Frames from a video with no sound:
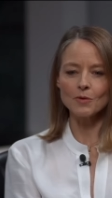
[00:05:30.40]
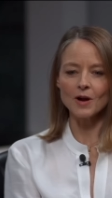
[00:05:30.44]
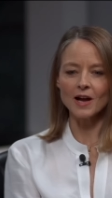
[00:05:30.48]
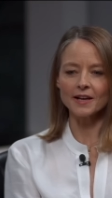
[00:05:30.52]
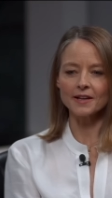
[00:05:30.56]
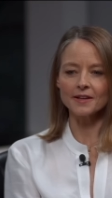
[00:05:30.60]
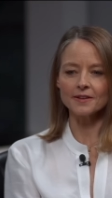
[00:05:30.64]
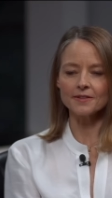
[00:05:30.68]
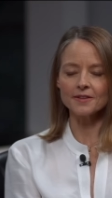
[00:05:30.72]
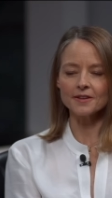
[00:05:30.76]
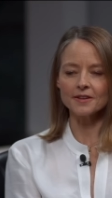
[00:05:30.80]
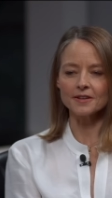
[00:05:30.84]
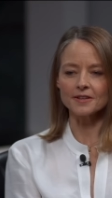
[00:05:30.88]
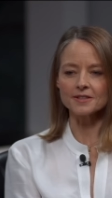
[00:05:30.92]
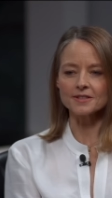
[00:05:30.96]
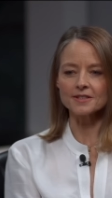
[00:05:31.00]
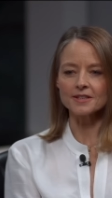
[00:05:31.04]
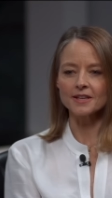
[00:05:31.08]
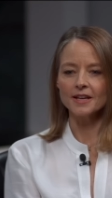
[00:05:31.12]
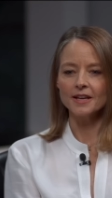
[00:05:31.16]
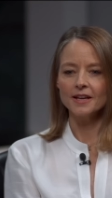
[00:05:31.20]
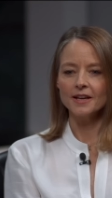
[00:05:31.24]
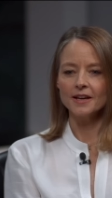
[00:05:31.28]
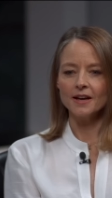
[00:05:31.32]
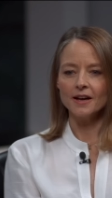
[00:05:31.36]
wacky things.
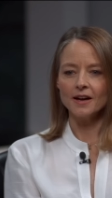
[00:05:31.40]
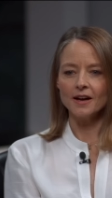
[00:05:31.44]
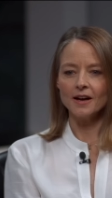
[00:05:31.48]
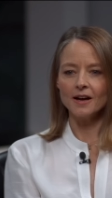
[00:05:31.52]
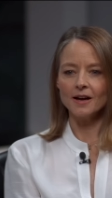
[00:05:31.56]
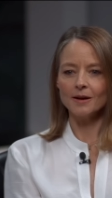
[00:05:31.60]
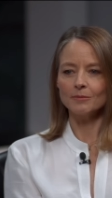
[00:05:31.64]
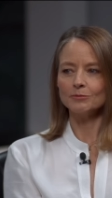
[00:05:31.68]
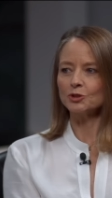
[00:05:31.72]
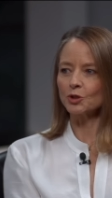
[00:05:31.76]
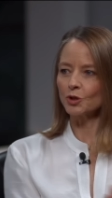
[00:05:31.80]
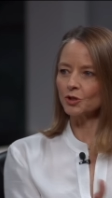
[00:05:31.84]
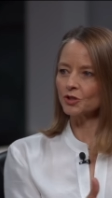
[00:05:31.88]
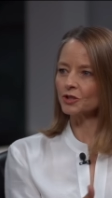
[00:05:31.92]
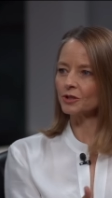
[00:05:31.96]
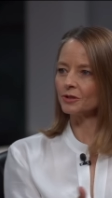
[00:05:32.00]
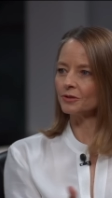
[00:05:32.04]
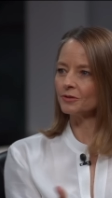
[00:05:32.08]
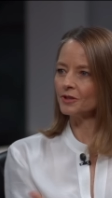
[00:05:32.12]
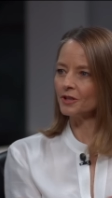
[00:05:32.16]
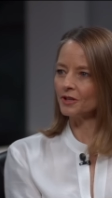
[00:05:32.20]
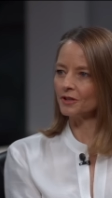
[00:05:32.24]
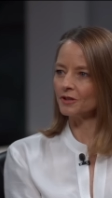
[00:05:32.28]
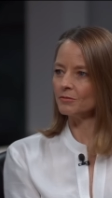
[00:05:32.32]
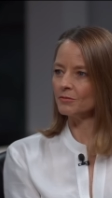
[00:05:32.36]
Um, George
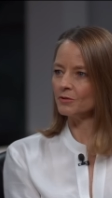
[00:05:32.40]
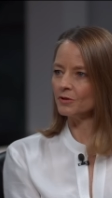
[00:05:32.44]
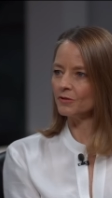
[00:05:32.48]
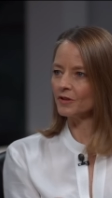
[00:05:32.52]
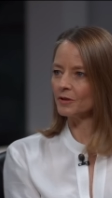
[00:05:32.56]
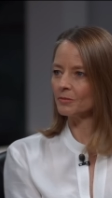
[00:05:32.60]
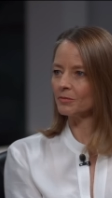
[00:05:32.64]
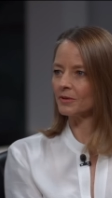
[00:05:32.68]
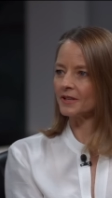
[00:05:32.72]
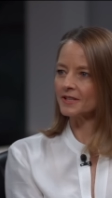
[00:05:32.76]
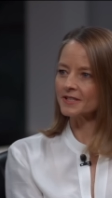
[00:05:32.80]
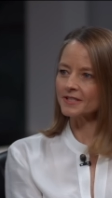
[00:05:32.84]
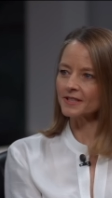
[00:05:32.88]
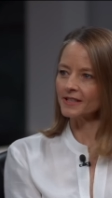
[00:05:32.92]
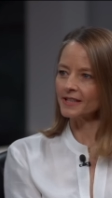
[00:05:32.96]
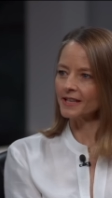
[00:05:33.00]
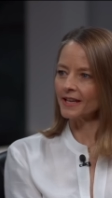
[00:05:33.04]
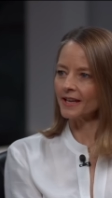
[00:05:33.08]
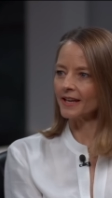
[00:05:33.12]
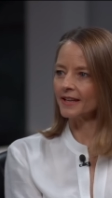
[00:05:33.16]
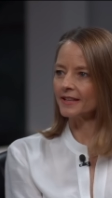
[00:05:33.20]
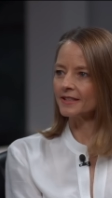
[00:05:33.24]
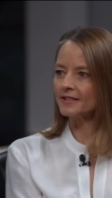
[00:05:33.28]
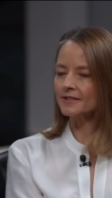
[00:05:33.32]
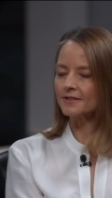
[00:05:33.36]
Clooney in the movie plays Lee
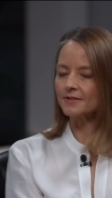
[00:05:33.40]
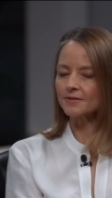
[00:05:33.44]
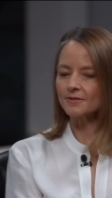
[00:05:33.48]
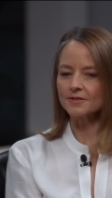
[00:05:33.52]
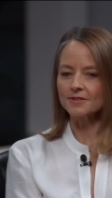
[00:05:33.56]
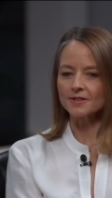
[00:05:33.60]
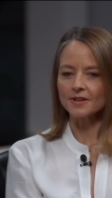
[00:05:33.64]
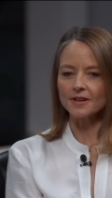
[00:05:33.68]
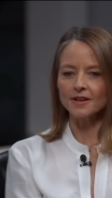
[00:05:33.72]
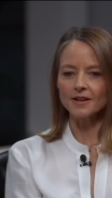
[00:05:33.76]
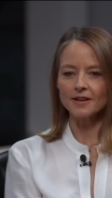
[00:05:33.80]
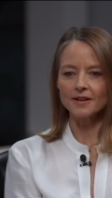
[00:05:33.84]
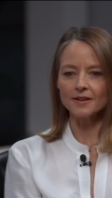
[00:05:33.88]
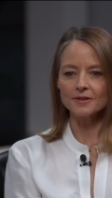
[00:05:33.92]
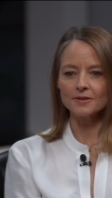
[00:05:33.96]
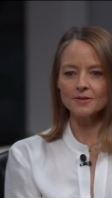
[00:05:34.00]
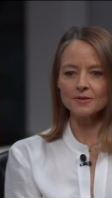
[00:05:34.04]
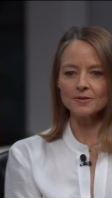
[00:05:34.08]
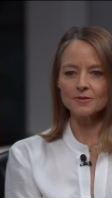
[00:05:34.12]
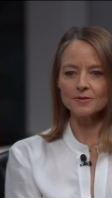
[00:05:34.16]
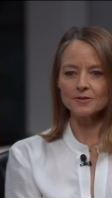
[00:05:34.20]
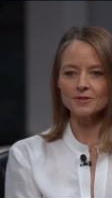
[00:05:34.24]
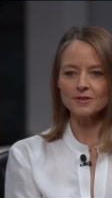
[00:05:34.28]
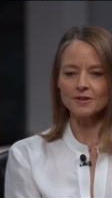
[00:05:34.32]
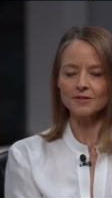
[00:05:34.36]
Gates, who's a
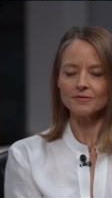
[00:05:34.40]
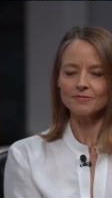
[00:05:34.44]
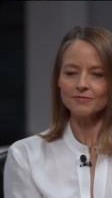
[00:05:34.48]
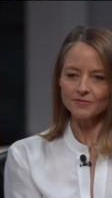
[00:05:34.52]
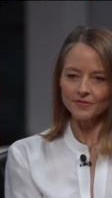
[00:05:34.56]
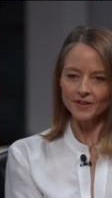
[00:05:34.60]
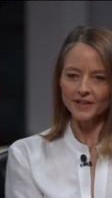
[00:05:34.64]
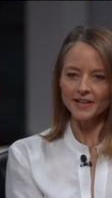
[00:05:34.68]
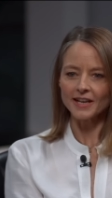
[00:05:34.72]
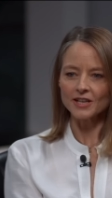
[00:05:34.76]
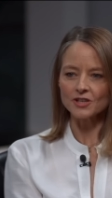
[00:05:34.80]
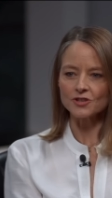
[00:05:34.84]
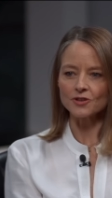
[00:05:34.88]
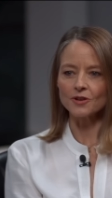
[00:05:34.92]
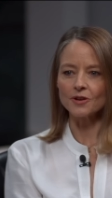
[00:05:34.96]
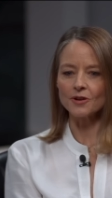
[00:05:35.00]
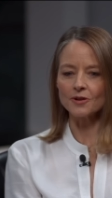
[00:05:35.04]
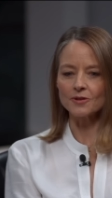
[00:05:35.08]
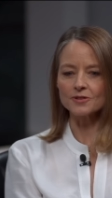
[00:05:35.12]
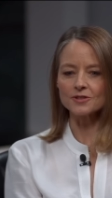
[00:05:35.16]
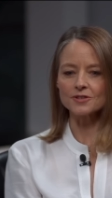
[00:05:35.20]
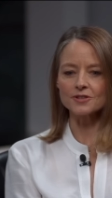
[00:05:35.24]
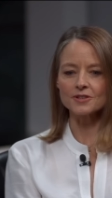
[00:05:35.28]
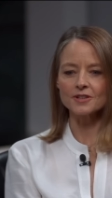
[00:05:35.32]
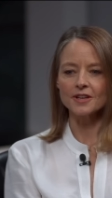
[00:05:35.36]
who's a financial
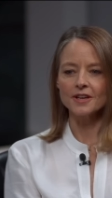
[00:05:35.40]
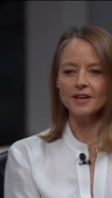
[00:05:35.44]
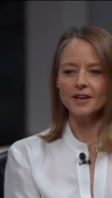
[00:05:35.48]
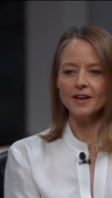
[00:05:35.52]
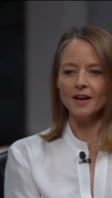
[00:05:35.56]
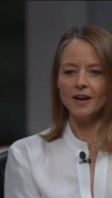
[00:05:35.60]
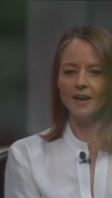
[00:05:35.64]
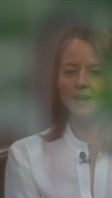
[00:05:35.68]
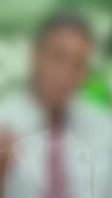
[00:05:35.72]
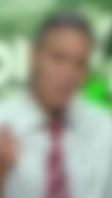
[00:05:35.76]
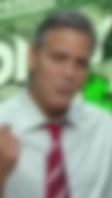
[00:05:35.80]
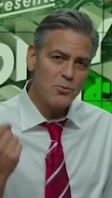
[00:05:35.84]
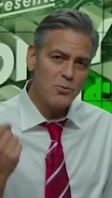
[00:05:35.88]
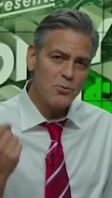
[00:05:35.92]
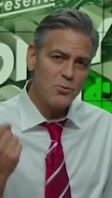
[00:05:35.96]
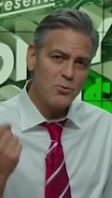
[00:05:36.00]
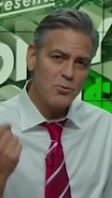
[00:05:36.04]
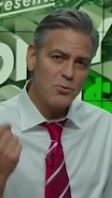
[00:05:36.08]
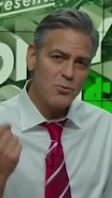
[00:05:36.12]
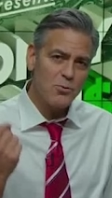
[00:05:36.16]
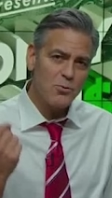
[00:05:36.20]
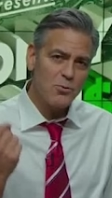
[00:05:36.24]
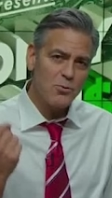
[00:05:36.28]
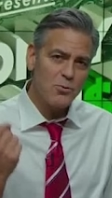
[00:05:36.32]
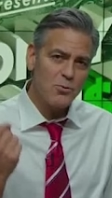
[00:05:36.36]
host. Uh, a
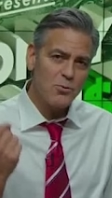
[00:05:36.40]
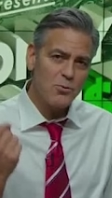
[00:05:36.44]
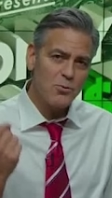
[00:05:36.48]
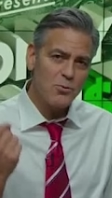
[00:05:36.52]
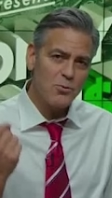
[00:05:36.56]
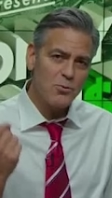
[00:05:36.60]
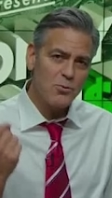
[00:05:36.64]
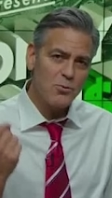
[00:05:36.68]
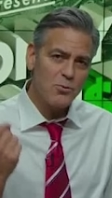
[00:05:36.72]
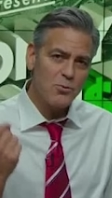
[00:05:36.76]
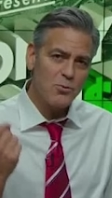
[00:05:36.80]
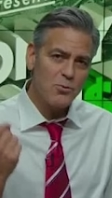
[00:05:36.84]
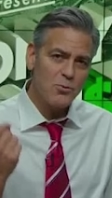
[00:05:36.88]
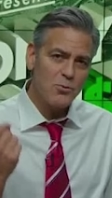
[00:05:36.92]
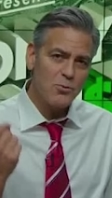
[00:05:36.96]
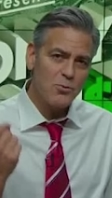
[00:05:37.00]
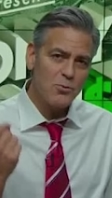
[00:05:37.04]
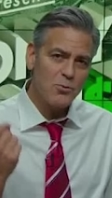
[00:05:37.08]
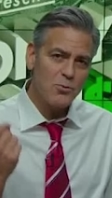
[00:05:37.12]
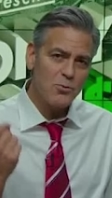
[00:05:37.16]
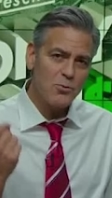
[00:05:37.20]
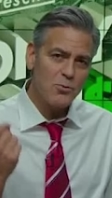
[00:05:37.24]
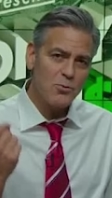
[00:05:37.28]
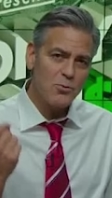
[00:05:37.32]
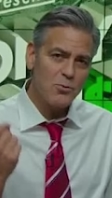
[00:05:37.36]
little smoother, a little
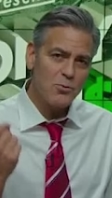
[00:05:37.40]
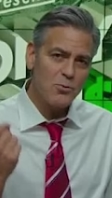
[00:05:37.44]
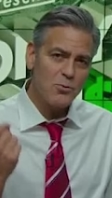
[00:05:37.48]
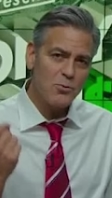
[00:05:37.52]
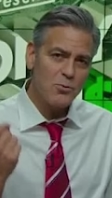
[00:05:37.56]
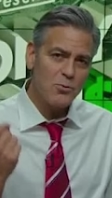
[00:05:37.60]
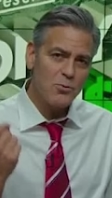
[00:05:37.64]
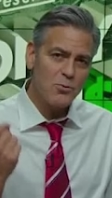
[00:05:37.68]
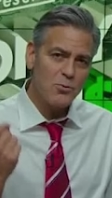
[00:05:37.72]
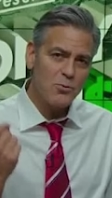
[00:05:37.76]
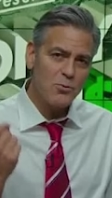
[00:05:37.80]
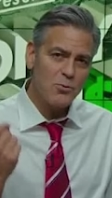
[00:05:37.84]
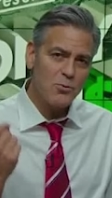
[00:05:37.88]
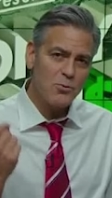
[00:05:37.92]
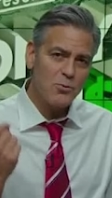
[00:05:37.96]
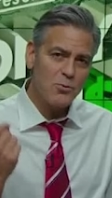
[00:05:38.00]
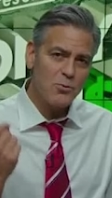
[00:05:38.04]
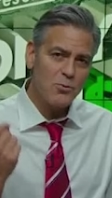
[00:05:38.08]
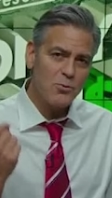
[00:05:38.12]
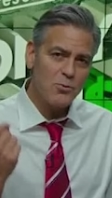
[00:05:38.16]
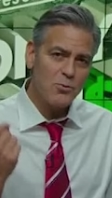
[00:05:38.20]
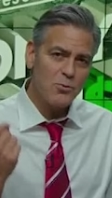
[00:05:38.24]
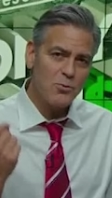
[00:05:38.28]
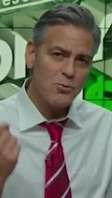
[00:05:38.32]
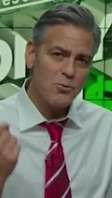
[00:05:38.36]
more suave
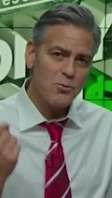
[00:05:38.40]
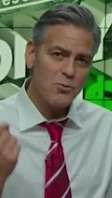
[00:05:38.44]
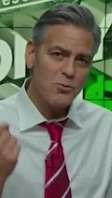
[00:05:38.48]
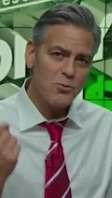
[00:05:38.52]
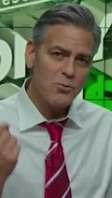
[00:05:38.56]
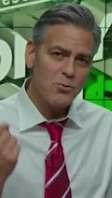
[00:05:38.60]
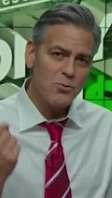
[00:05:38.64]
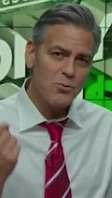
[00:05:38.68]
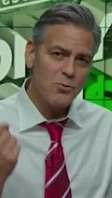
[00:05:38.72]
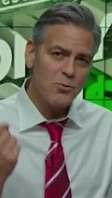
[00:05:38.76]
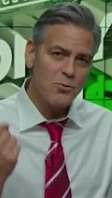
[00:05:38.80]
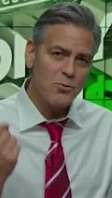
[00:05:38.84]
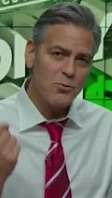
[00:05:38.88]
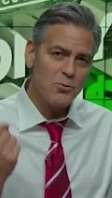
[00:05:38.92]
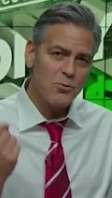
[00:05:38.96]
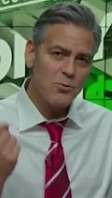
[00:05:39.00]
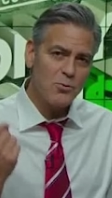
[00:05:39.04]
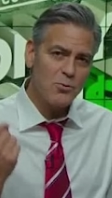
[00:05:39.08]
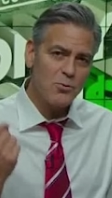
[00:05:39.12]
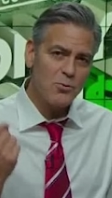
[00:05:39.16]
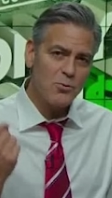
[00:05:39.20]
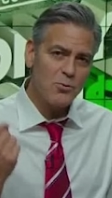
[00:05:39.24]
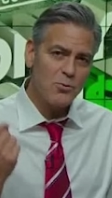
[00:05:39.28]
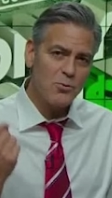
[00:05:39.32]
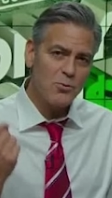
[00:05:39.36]
and Georgie,
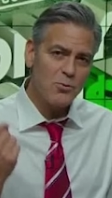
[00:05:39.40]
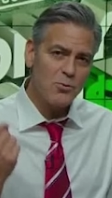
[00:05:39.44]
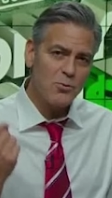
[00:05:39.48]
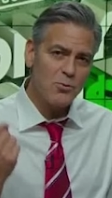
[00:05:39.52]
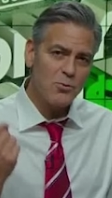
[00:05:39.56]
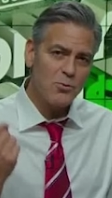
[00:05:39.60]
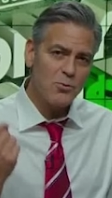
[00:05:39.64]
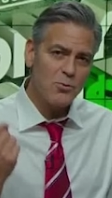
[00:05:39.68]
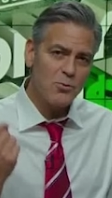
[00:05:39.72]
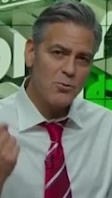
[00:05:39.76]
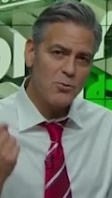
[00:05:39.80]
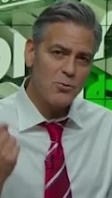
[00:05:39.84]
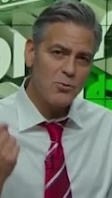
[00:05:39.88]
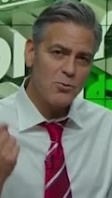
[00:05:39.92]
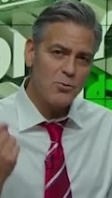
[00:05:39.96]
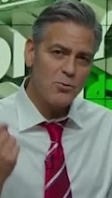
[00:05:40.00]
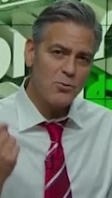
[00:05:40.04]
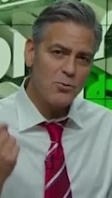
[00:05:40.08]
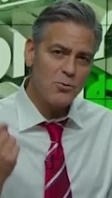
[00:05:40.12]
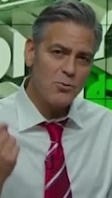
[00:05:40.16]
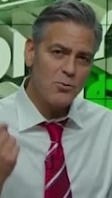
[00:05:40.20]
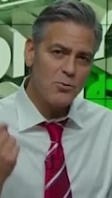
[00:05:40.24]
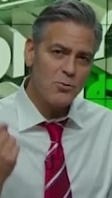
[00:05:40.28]
right. right. but um,